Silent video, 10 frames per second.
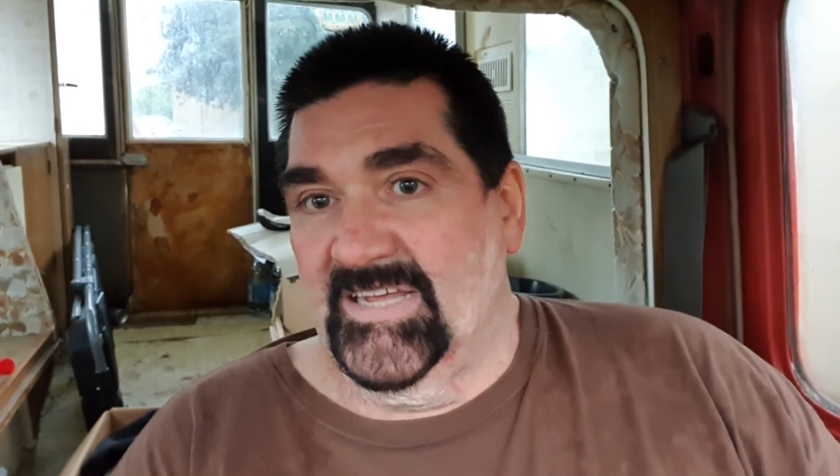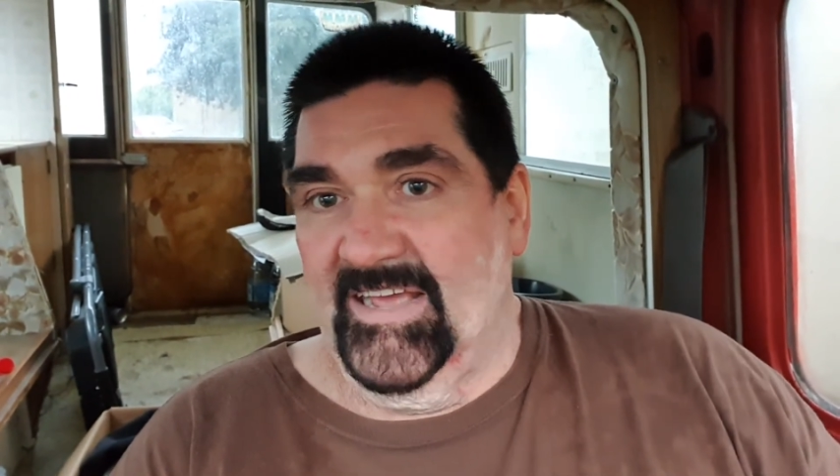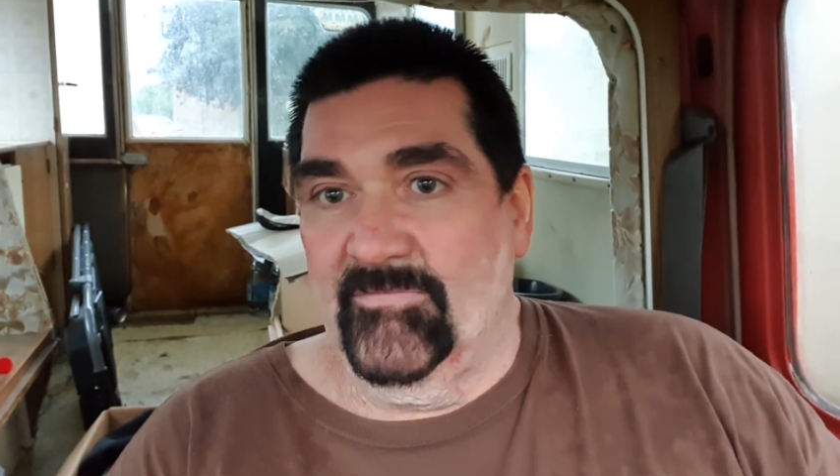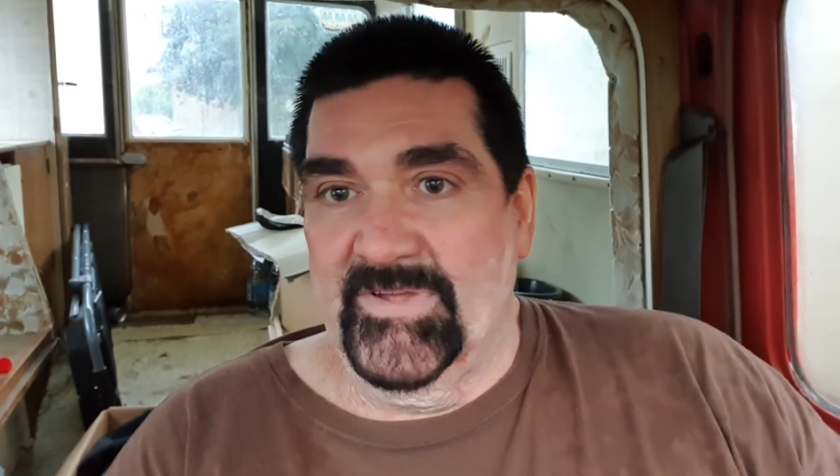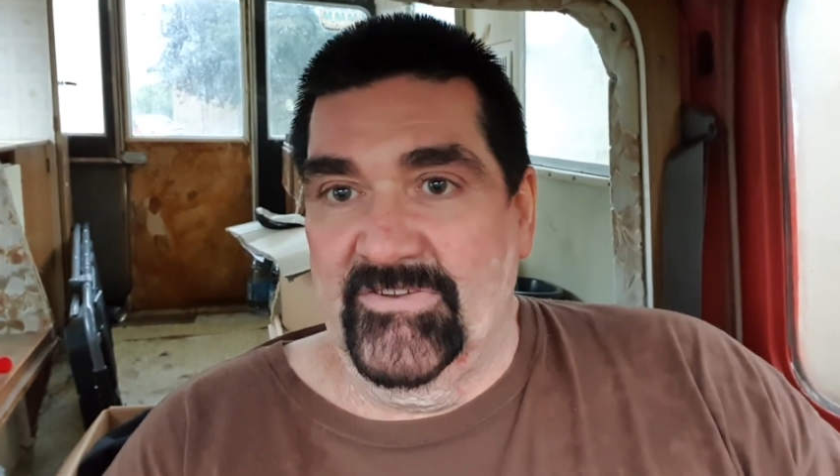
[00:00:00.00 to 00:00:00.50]

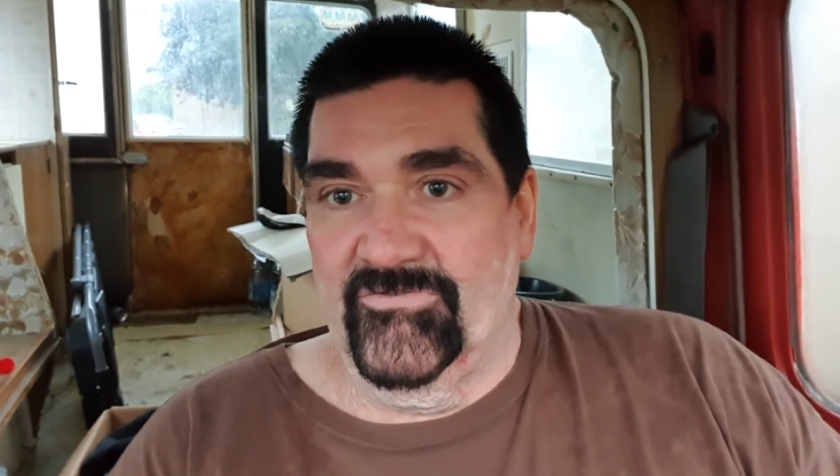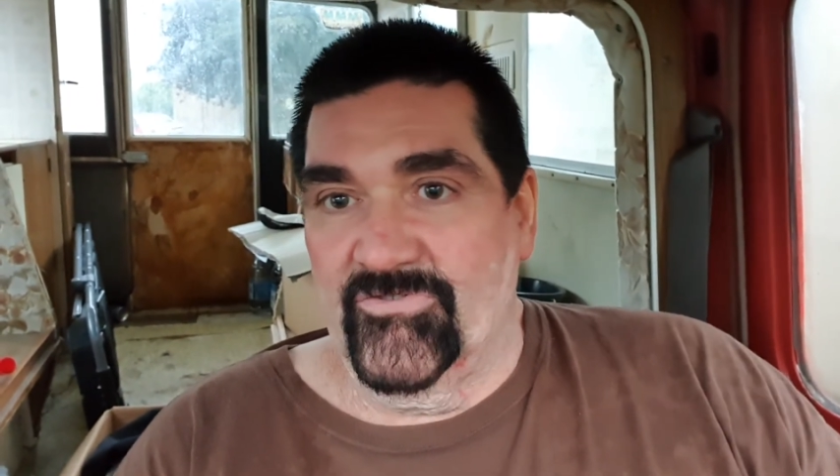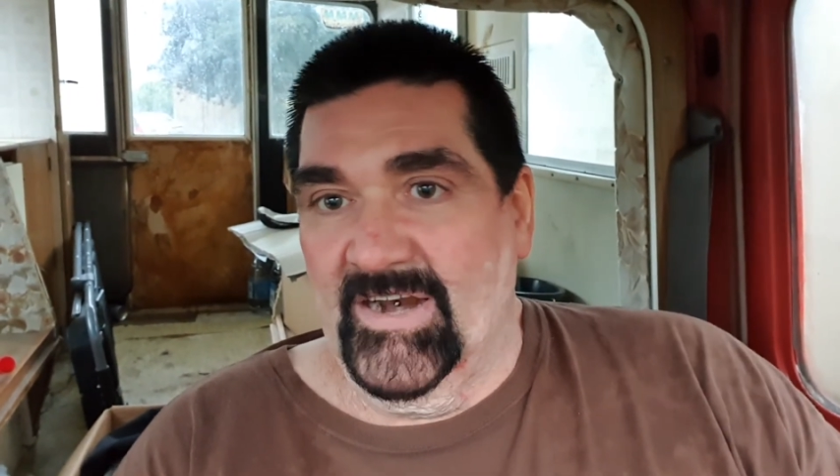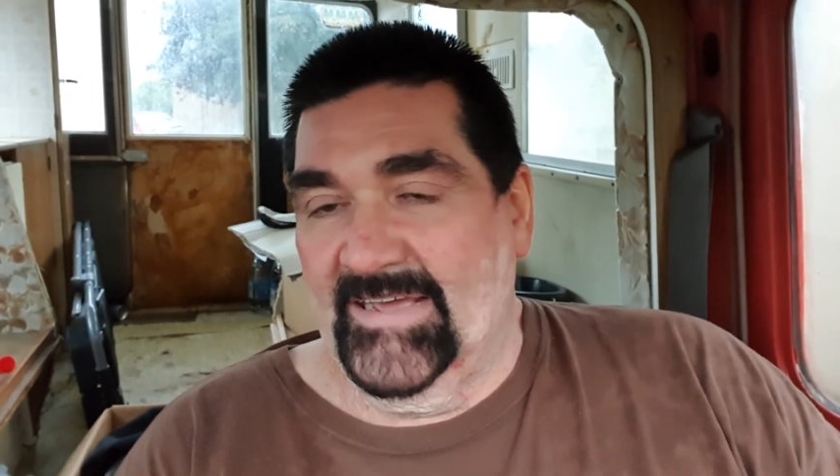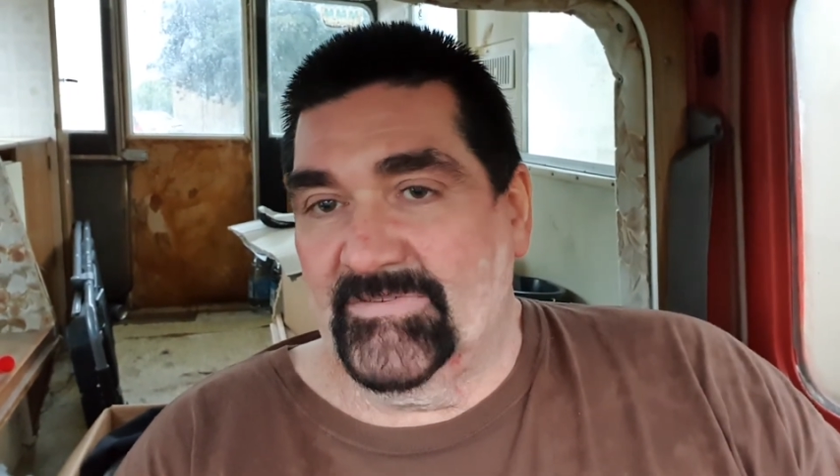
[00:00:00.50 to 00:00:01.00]
helped me
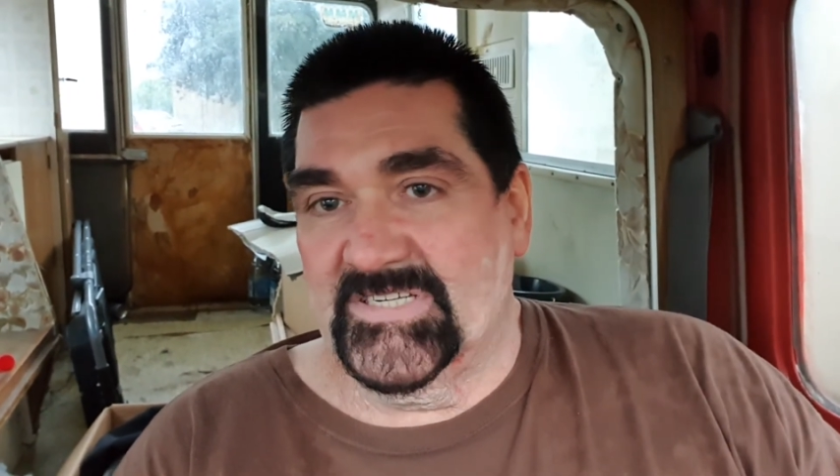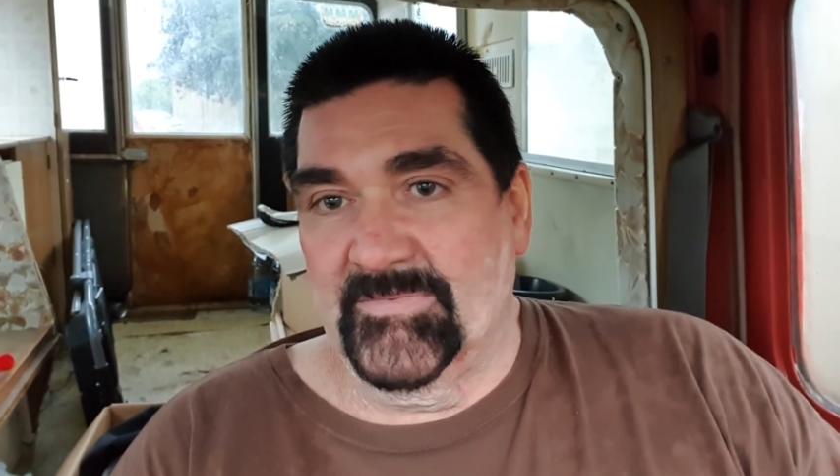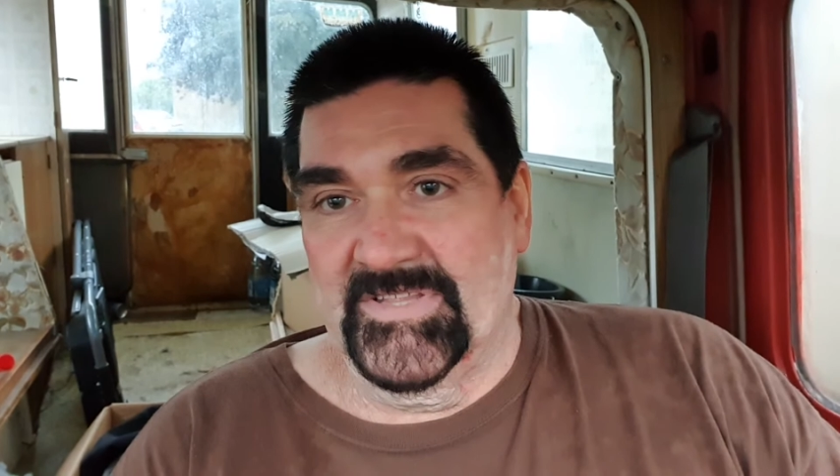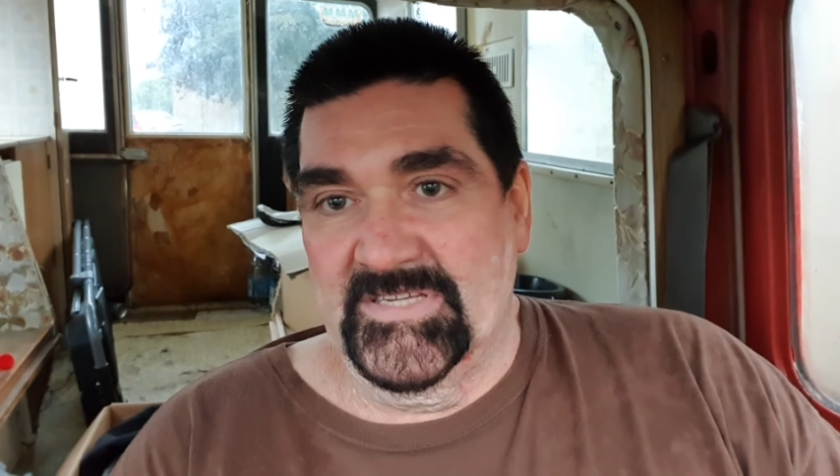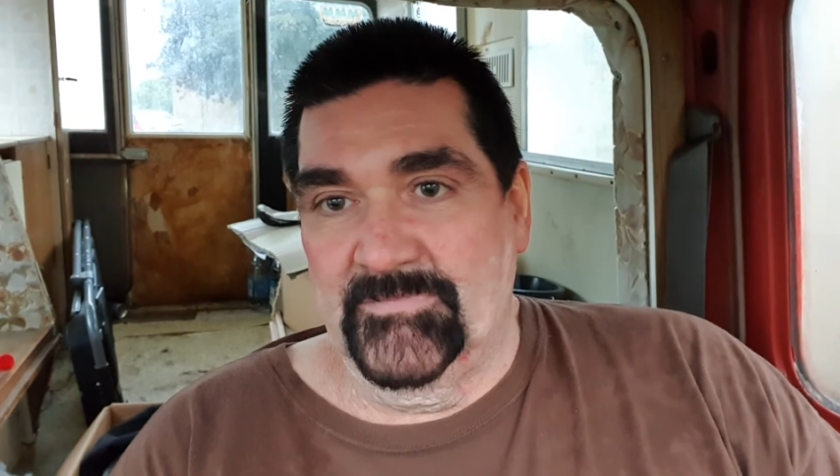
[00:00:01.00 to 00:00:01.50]
drill out some
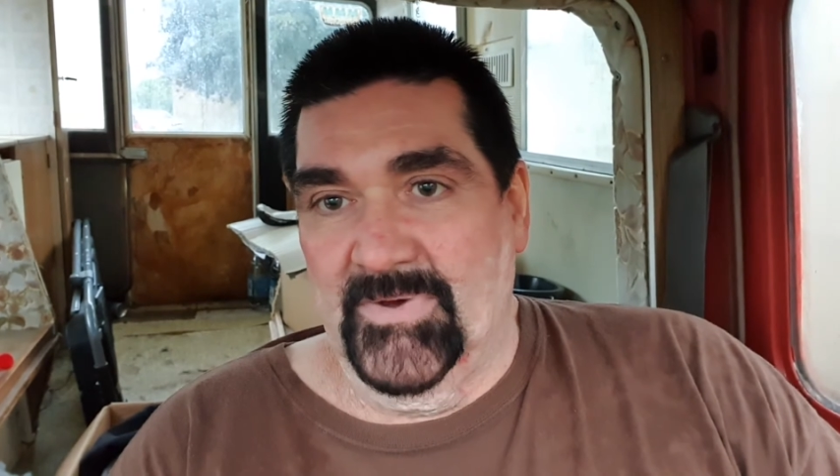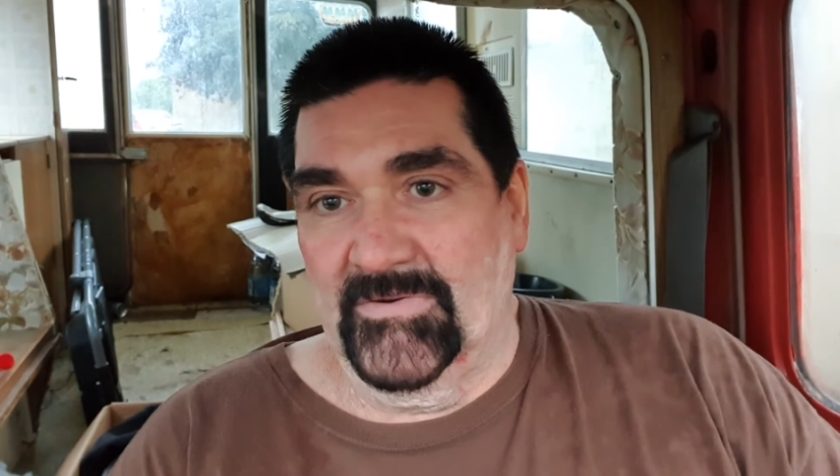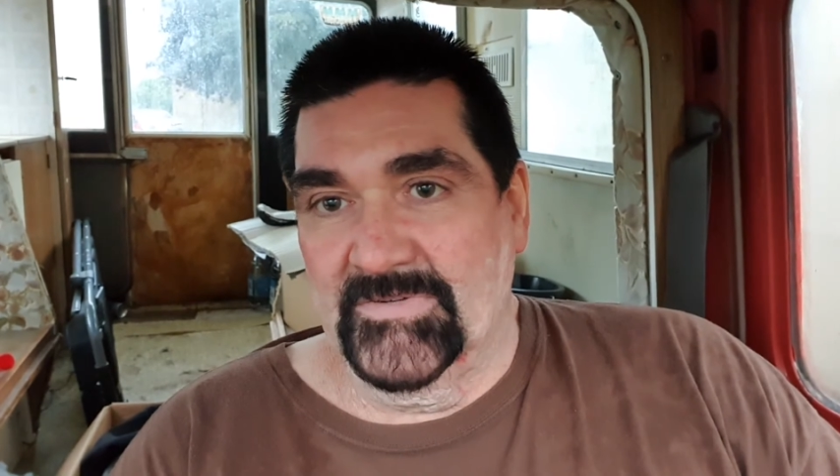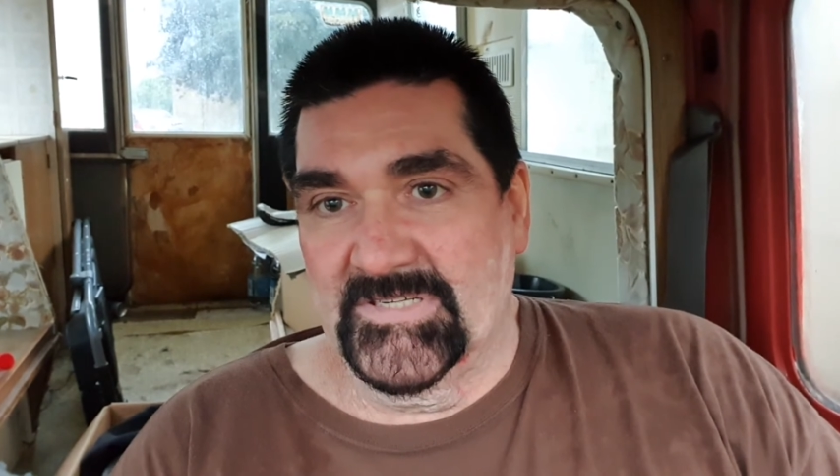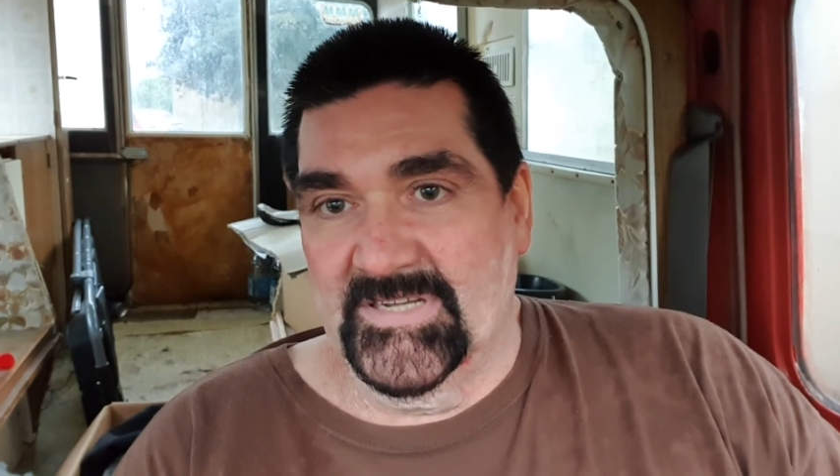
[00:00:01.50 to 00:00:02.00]
of these bolts,